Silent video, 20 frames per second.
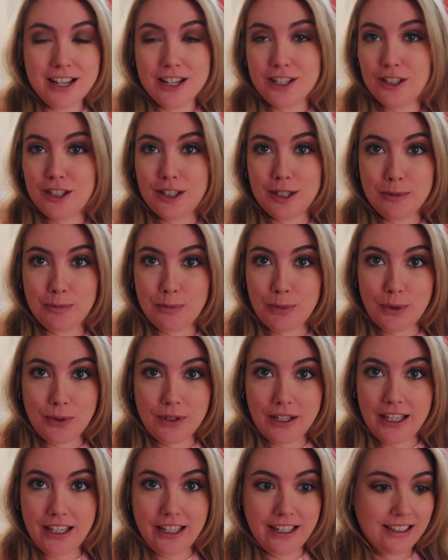
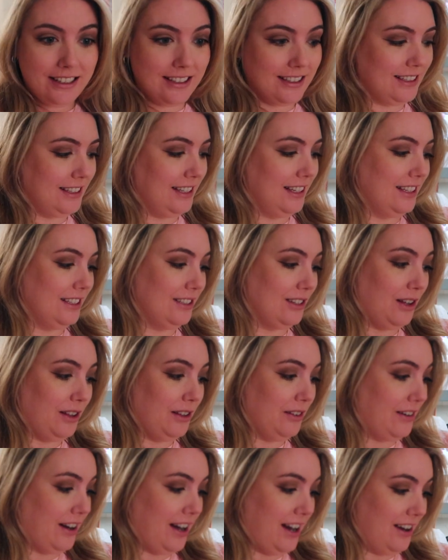Spookies is all
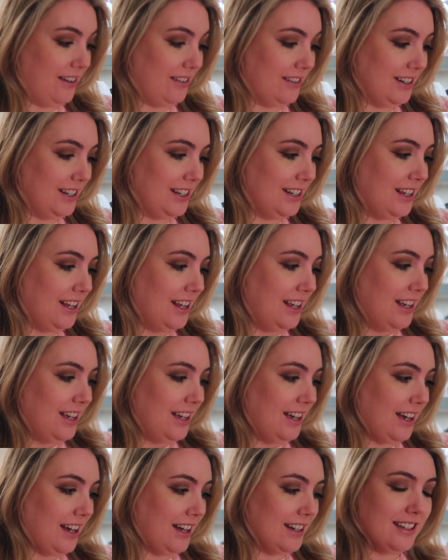around.
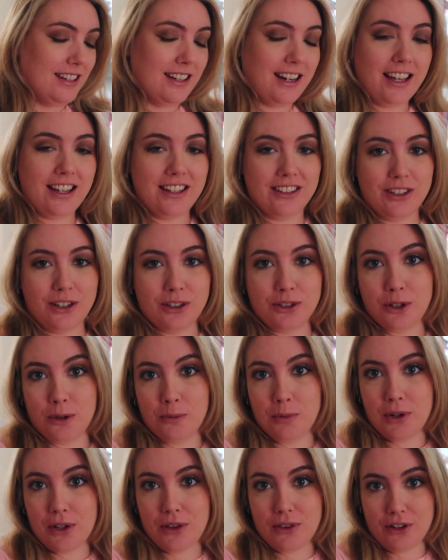Uh, today is
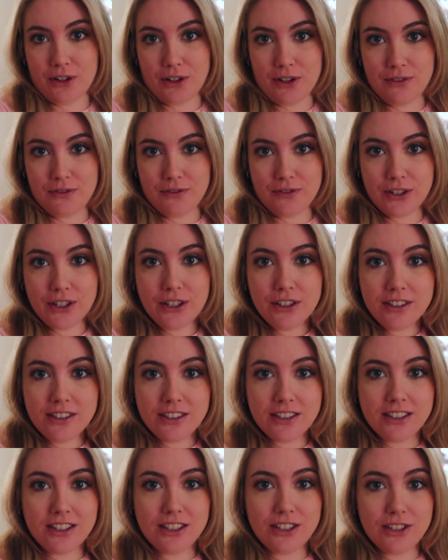October
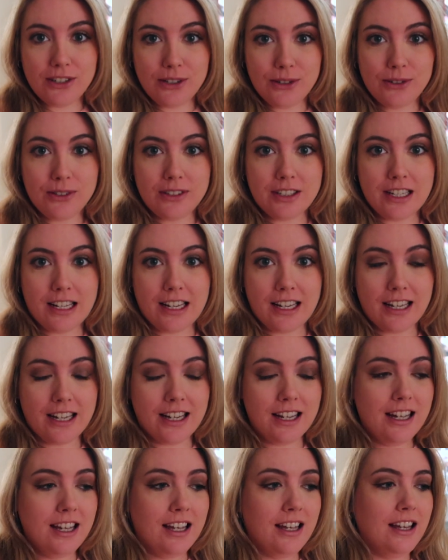31st,
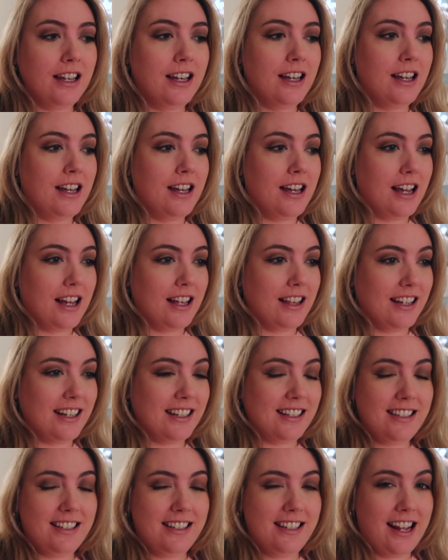Tuesday. I think
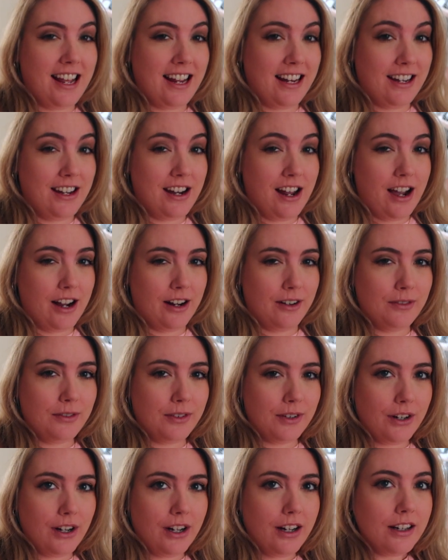it's day nine
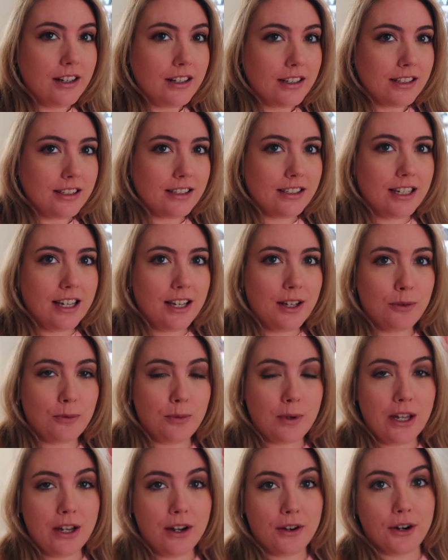for us.
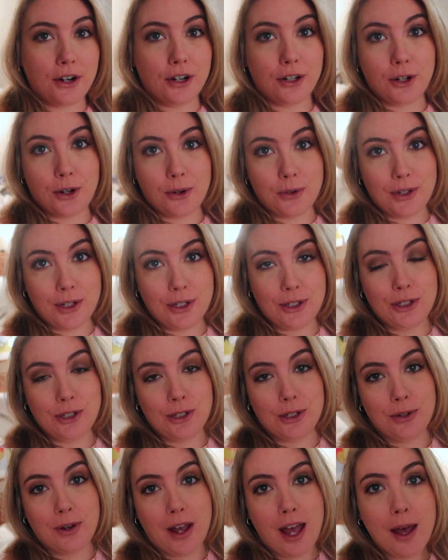We are going
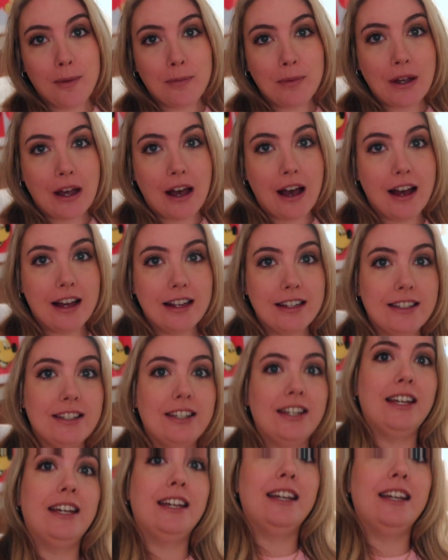to Epcot.